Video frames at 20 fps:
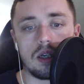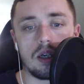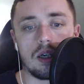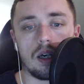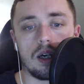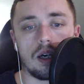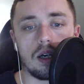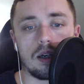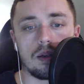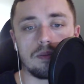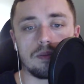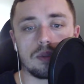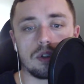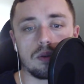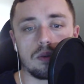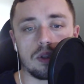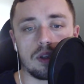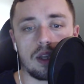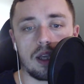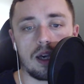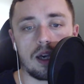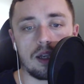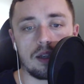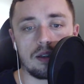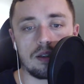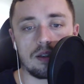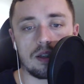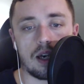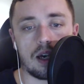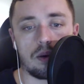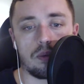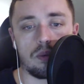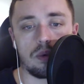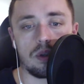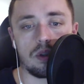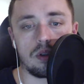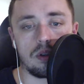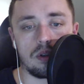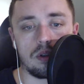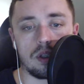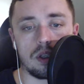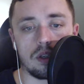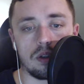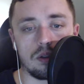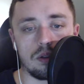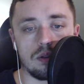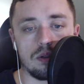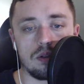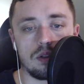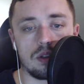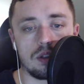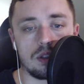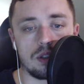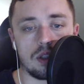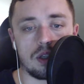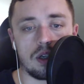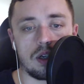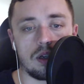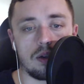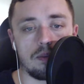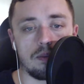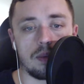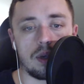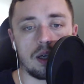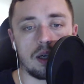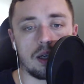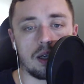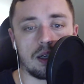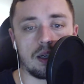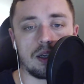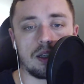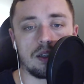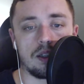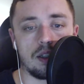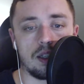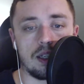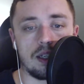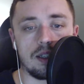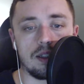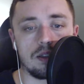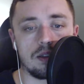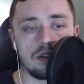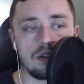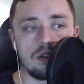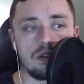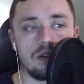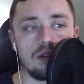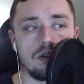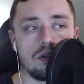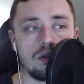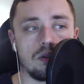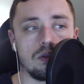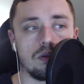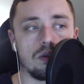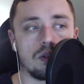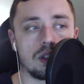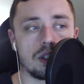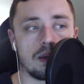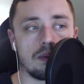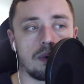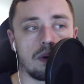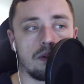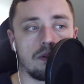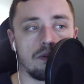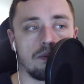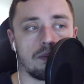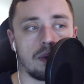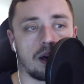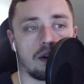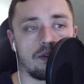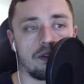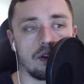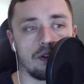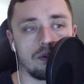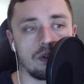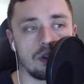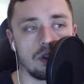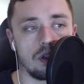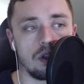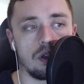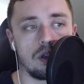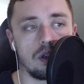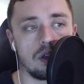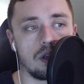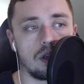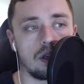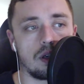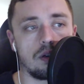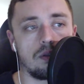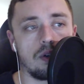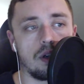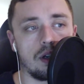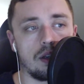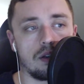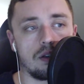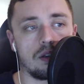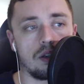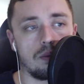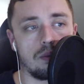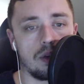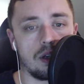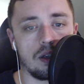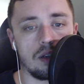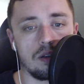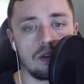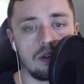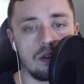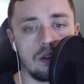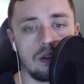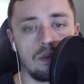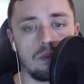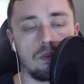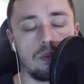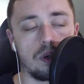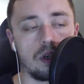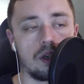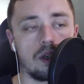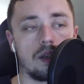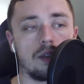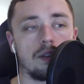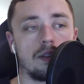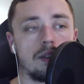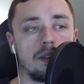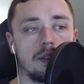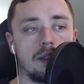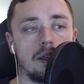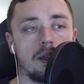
So with that, I will include some links to some of my favorite Reddit subreddits, but